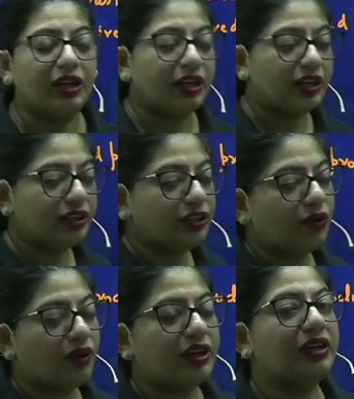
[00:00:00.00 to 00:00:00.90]
in
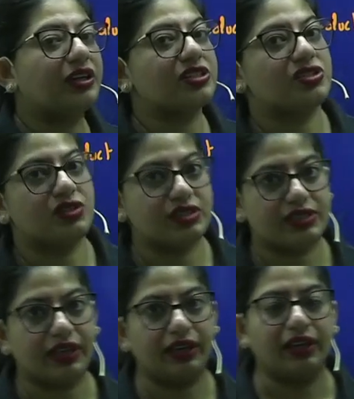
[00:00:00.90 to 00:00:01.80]
your industry
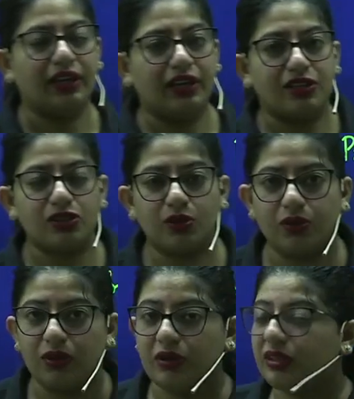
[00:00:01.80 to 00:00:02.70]
scale.
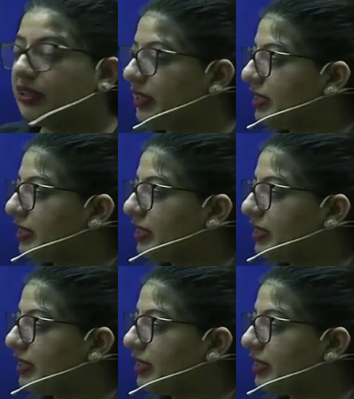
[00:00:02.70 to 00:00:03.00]
So these